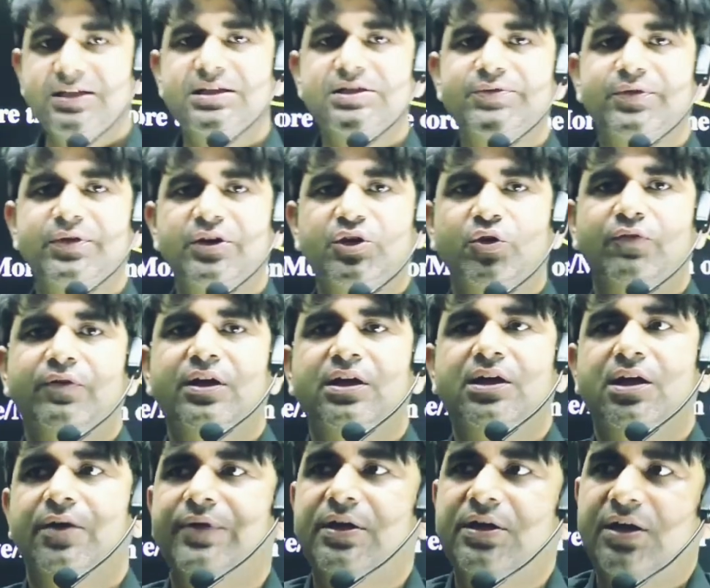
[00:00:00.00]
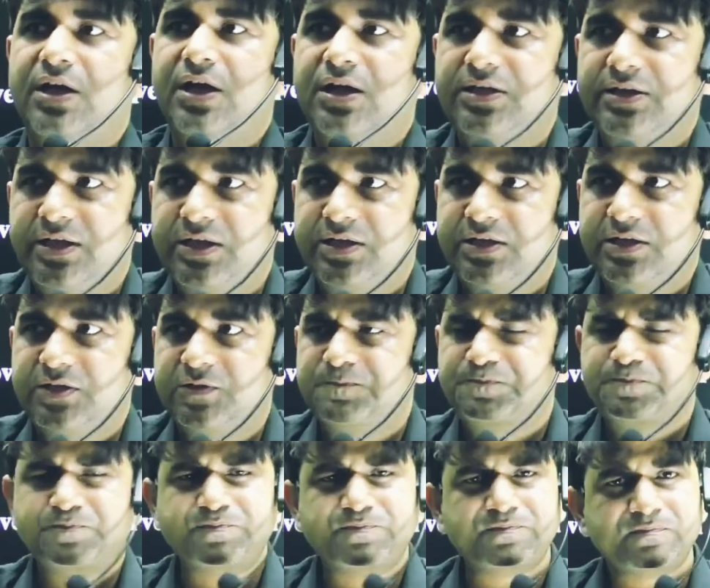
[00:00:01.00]
video will come in, I think, in
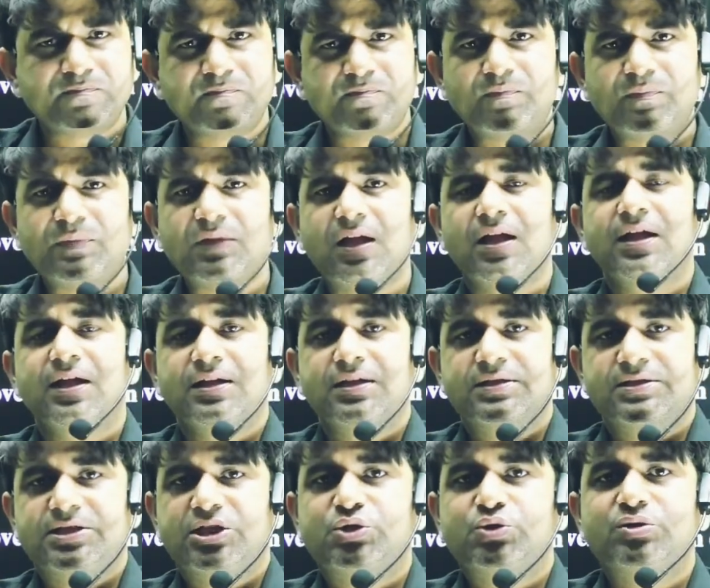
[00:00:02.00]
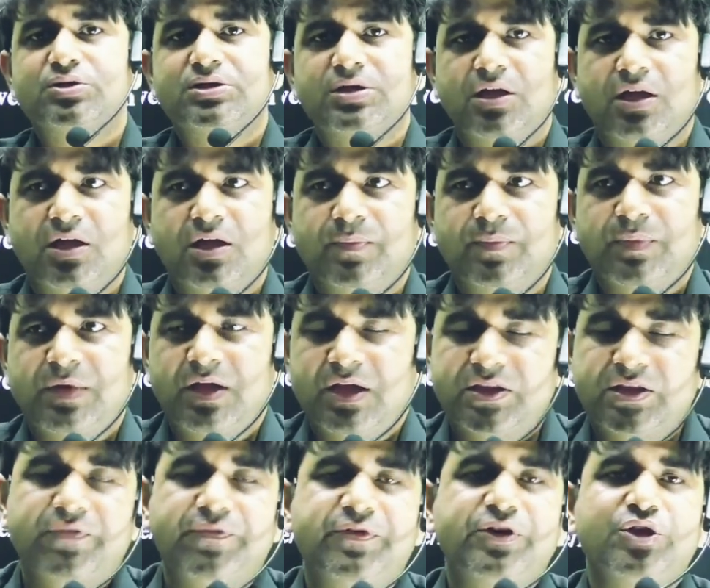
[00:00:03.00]

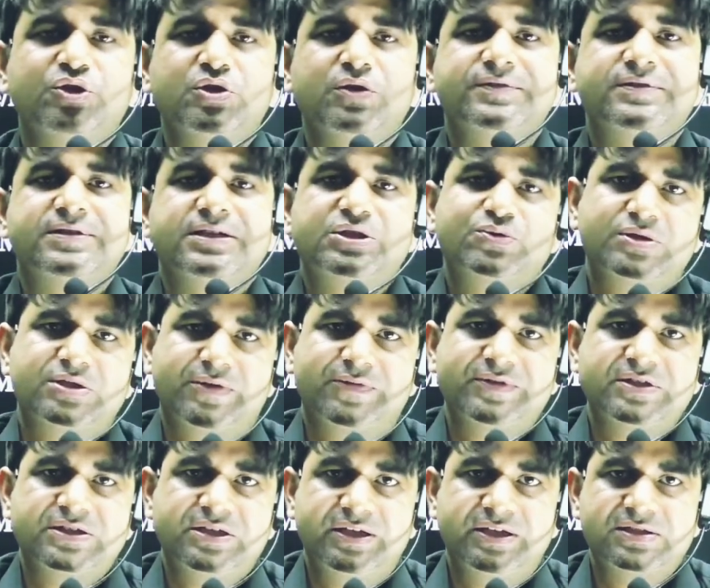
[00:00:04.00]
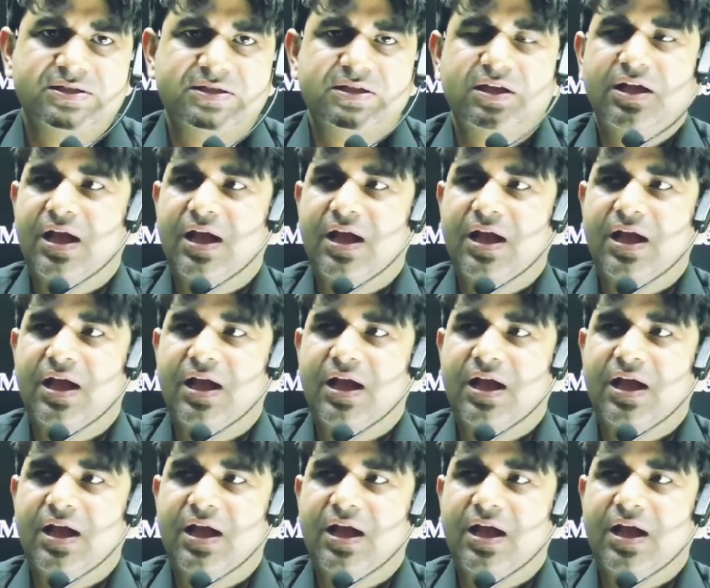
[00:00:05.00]
the videos of 6 to 7 series,